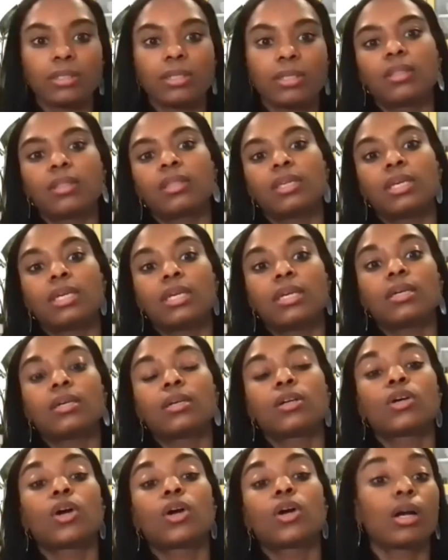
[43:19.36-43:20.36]
the
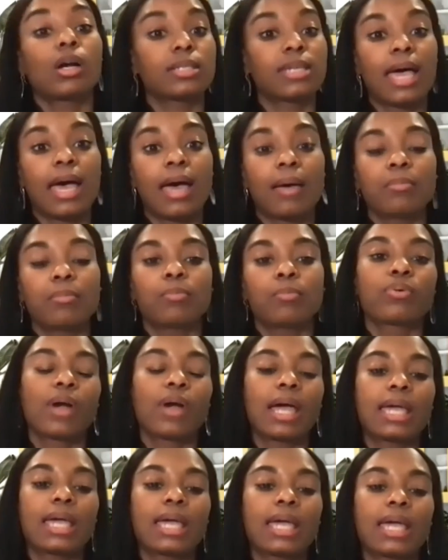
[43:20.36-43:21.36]
car tab
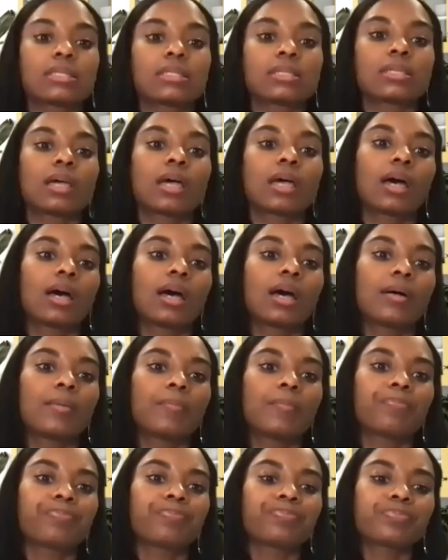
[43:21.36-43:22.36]
price.
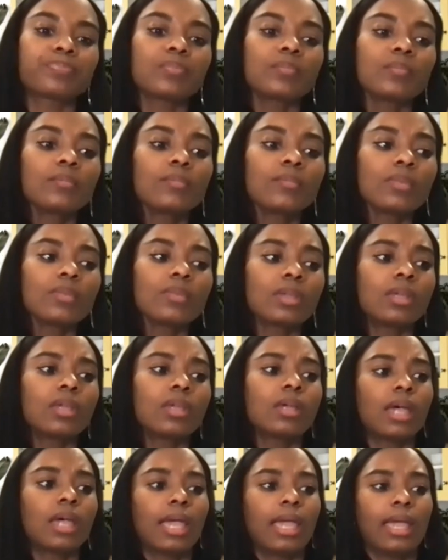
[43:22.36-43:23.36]
Um, mm-hmm.
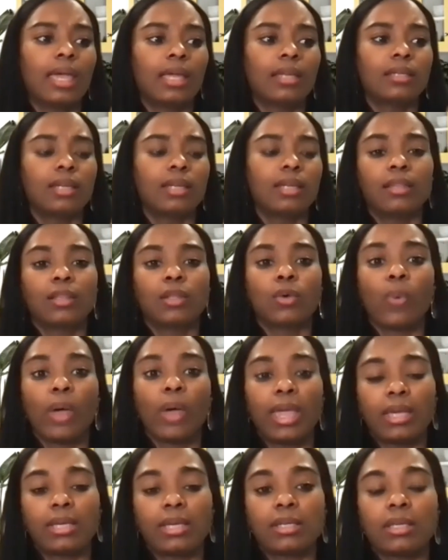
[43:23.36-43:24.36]
And in the
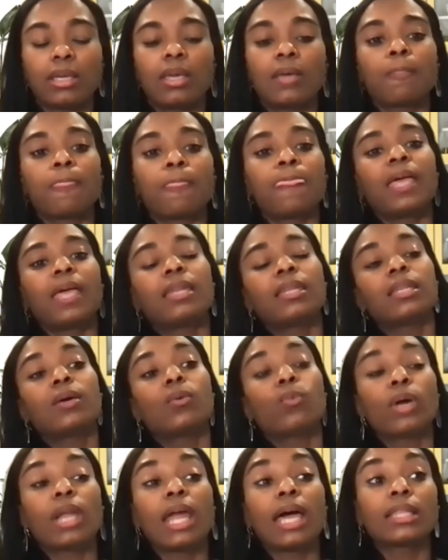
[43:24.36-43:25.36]
way, and
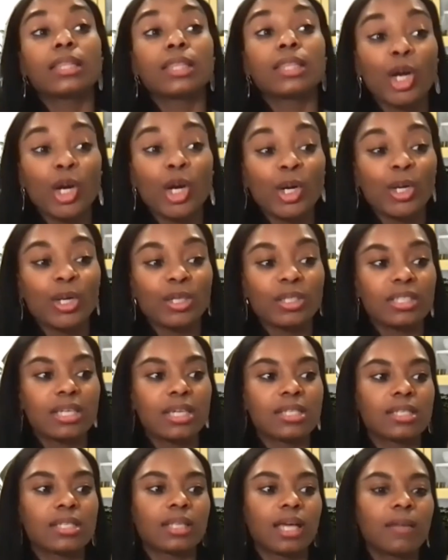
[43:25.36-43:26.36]
what I learned,
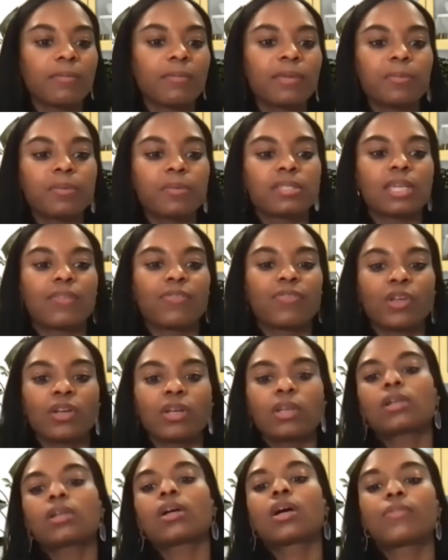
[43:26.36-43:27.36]
because a lot of people say
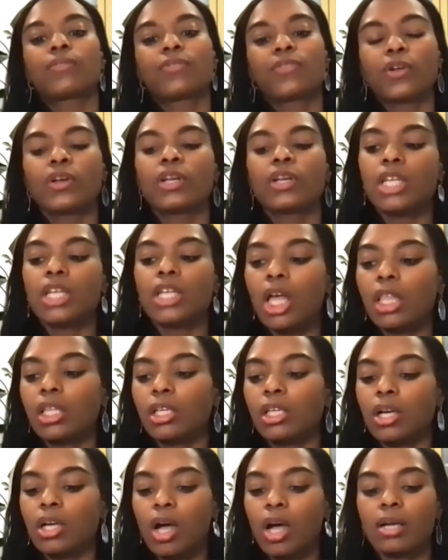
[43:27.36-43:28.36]
$30,
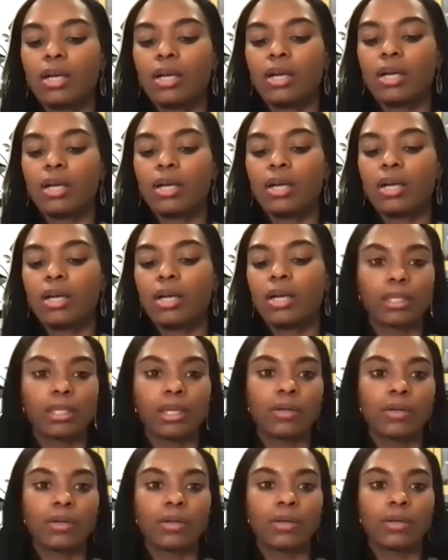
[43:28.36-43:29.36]
$30 car tabs. And what I
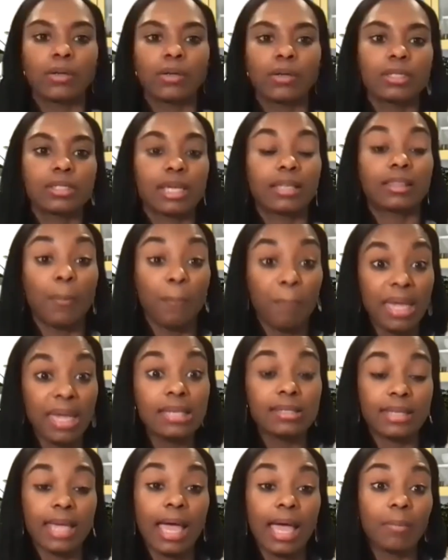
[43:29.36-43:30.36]
learned is like the base
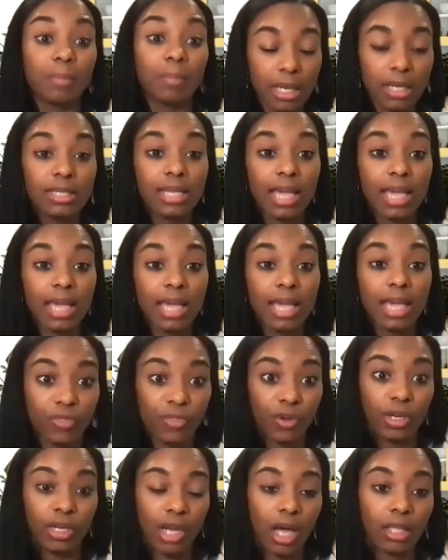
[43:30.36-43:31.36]
tab is actually
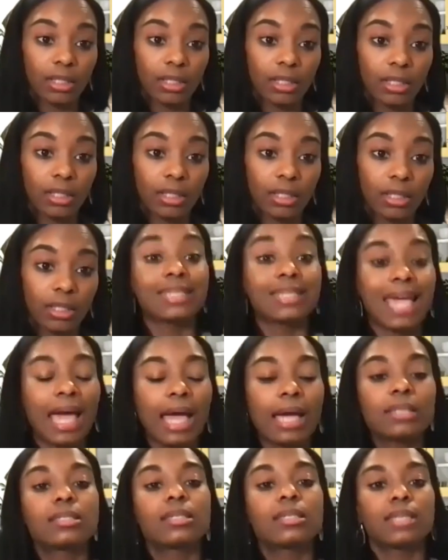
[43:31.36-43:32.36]
$30, but the
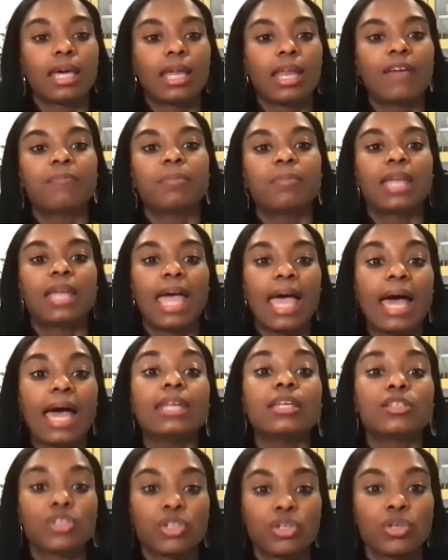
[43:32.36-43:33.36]
taxes that have been
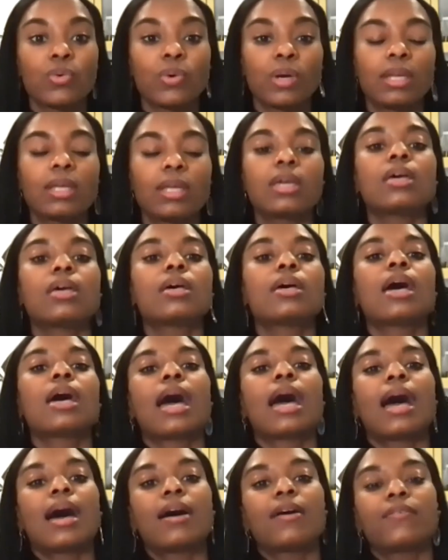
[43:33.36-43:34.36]
added to it mm-hmm.
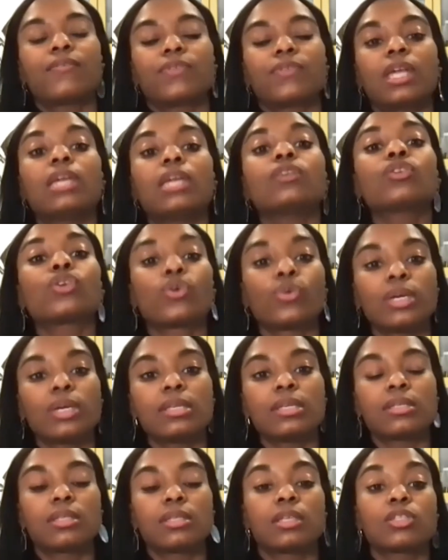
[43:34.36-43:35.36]
have
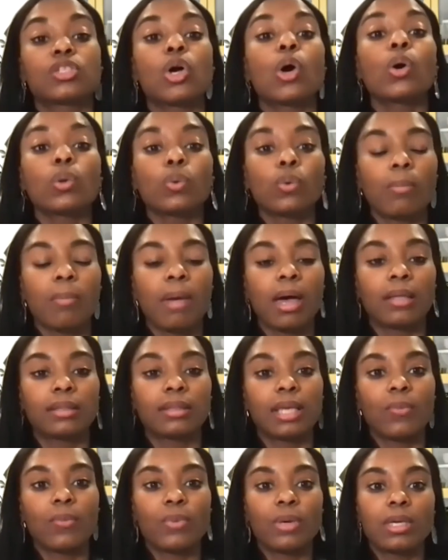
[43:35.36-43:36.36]
increased the total amount
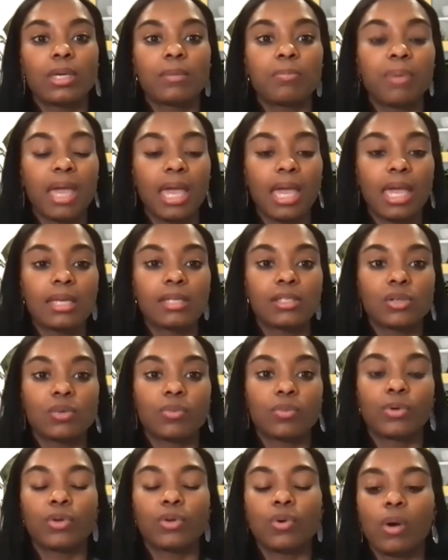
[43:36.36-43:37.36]
that we pay to
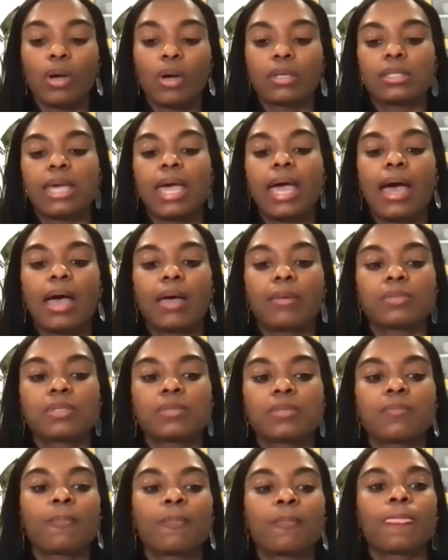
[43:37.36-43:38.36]
renew our tabs.
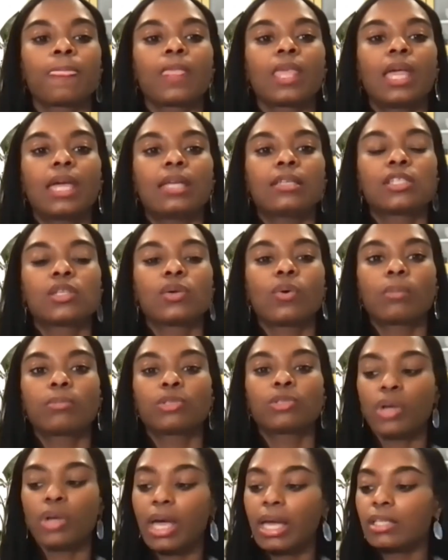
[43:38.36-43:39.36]
And so I'm
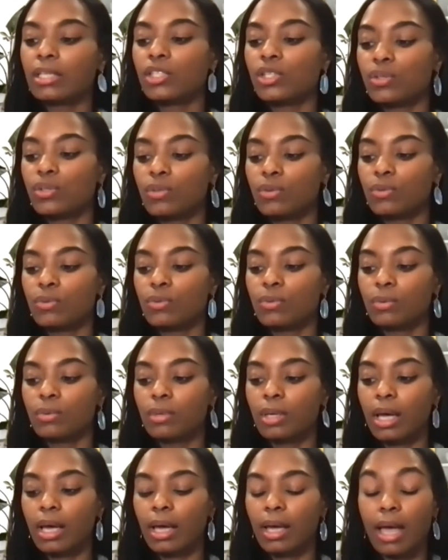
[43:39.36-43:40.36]
trying to,
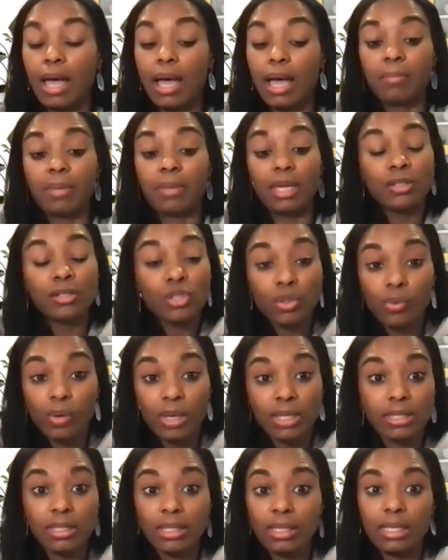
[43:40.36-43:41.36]
I'm
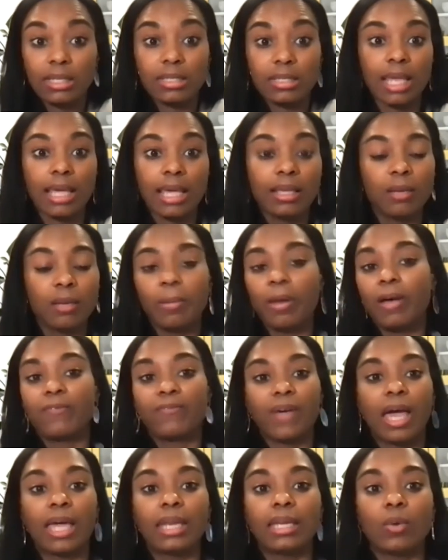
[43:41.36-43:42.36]
interested and excited about
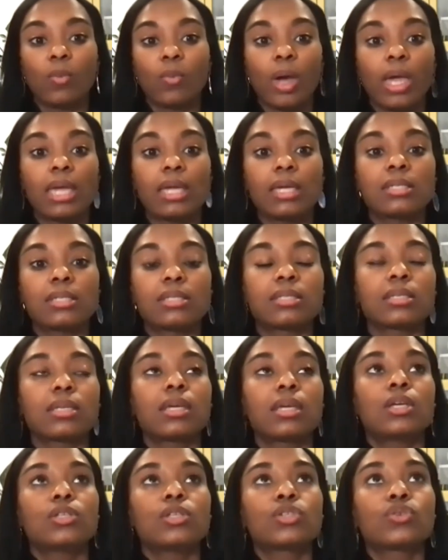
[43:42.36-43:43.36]
finding ways
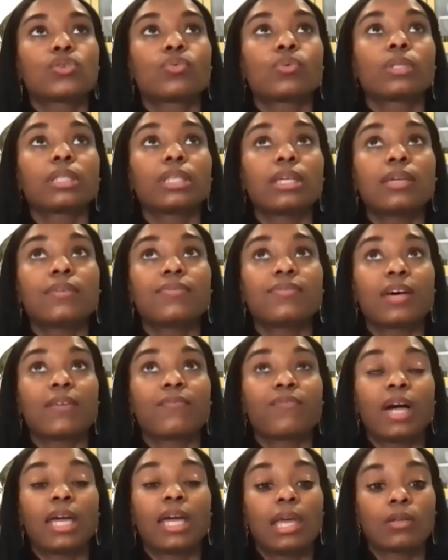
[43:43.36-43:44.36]
to relieve
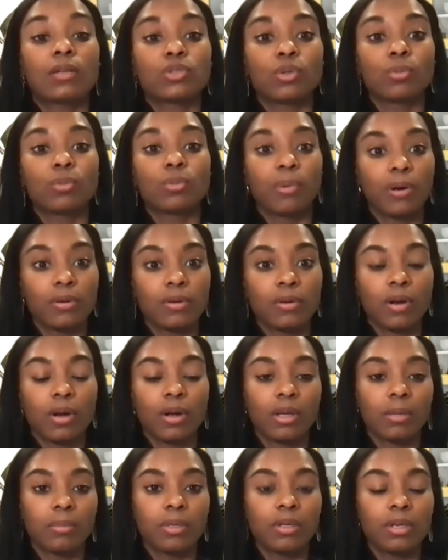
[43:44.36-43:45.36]
that financial burden on our
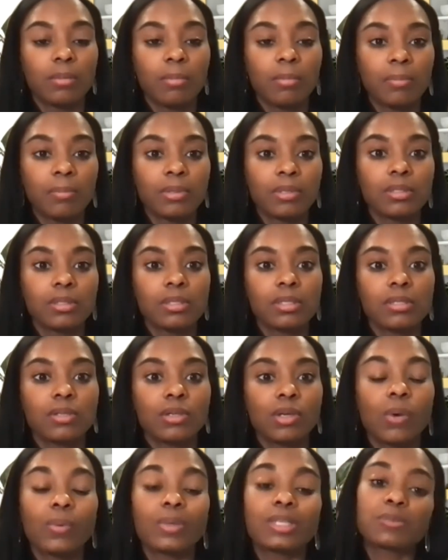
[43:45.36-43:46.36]
community members,
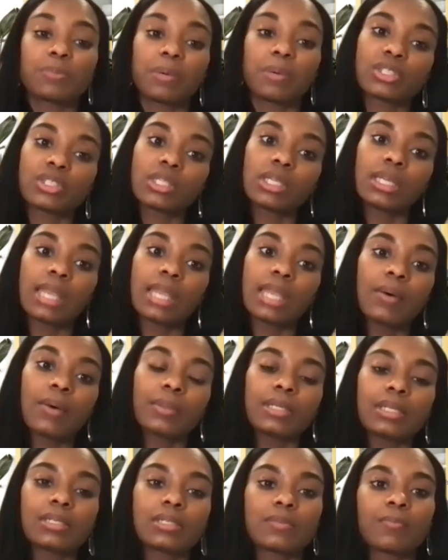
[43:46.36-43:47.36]
you know, especially now
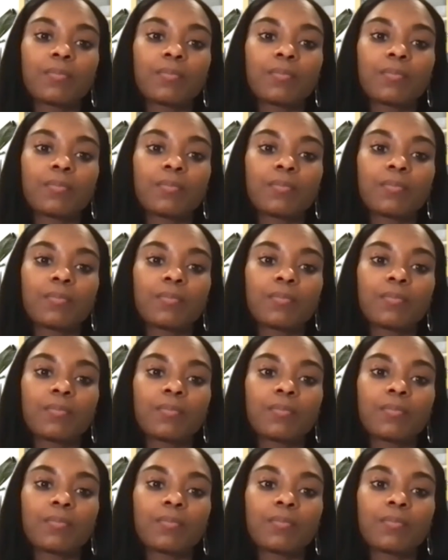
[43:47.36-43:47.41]
in this